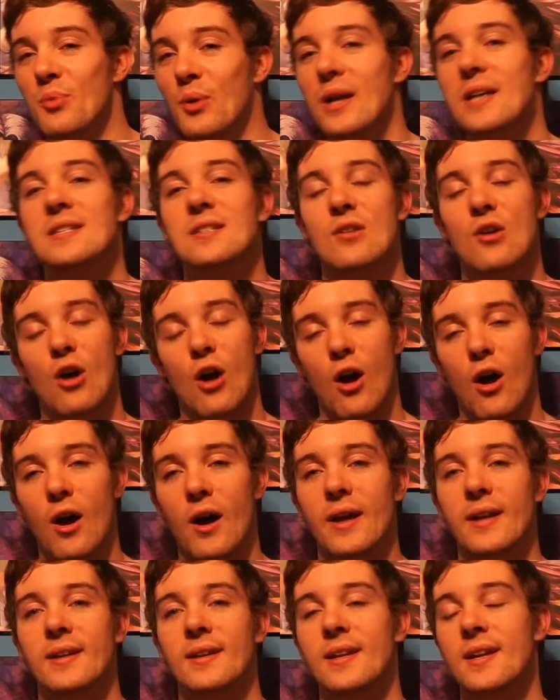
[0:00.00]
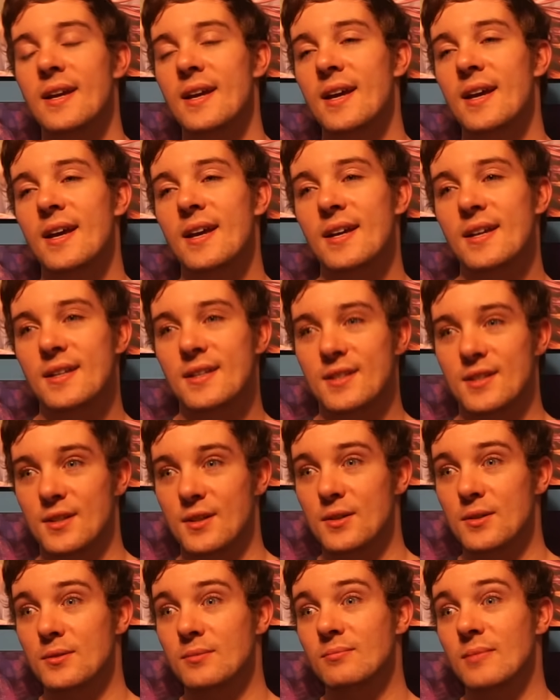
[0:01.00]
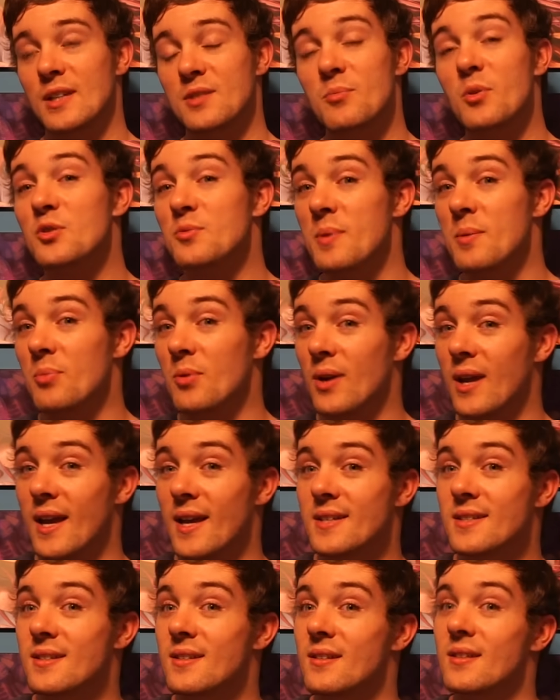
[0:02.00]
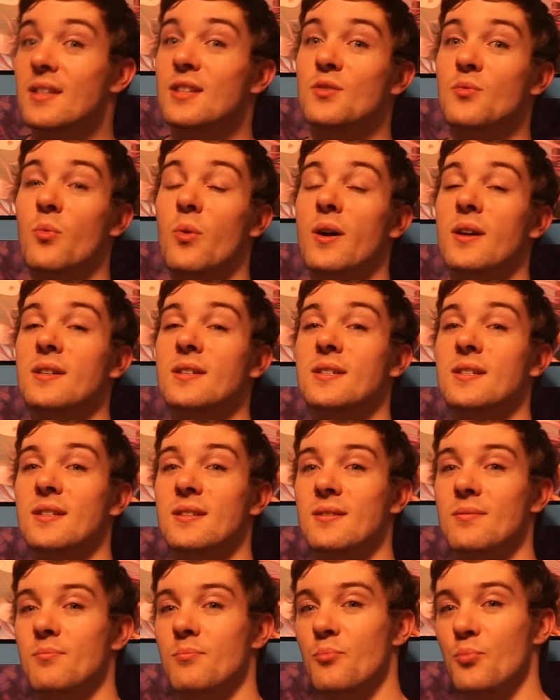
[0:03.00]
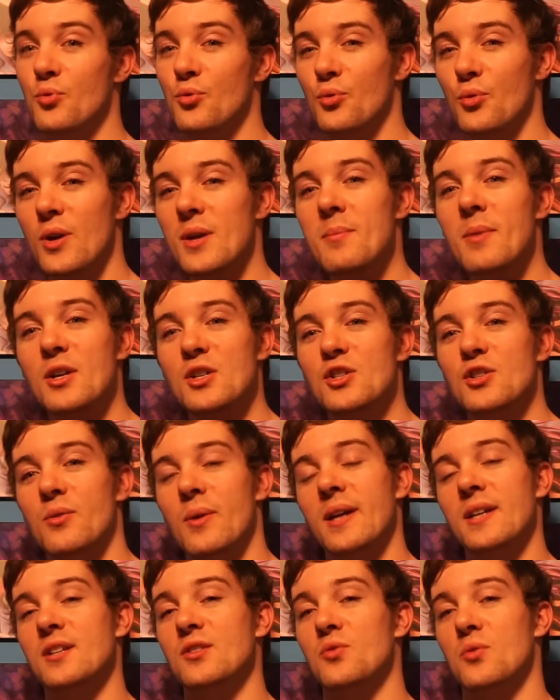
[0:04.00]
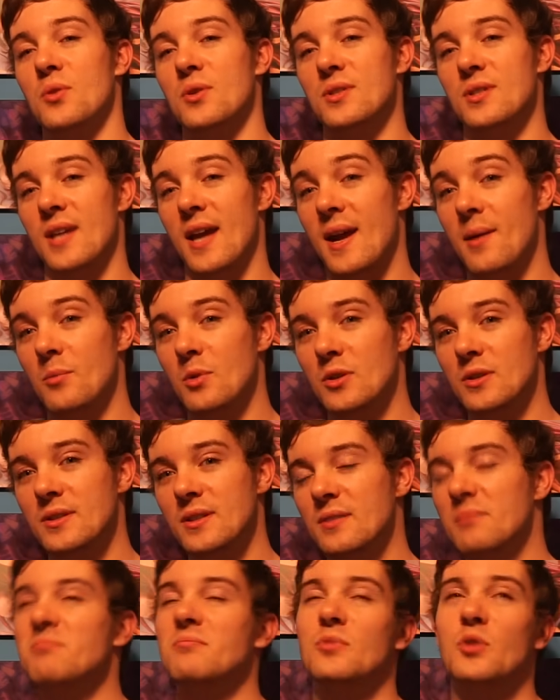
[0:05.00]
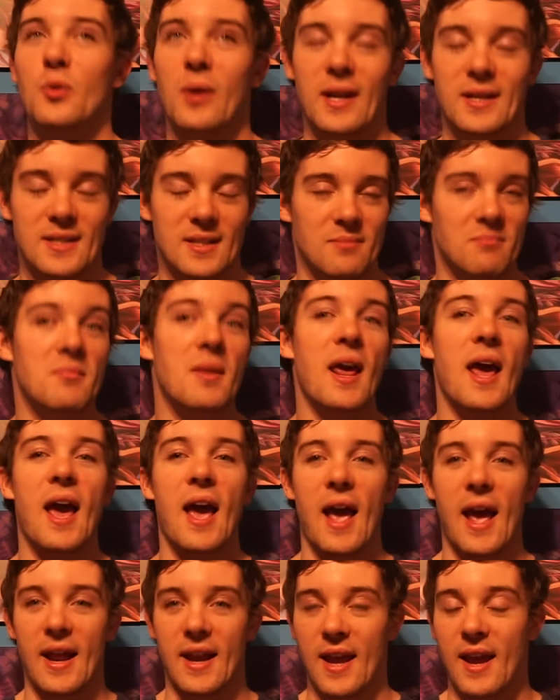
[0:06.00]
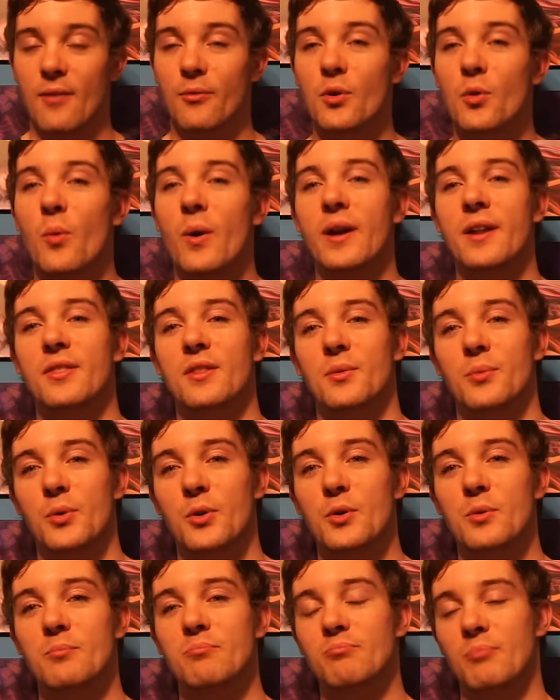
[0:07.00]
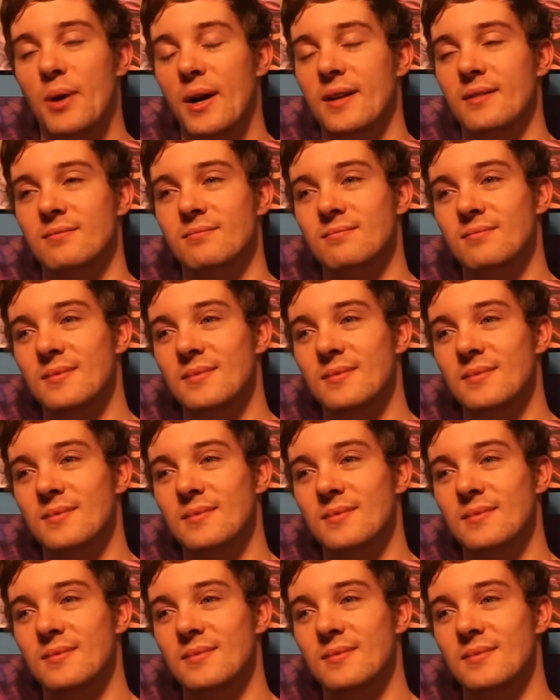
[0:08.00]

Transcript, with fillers: press on. So, as most people guessed, this was pretty much directed towards Emerald. Granted, at everyone in the room, but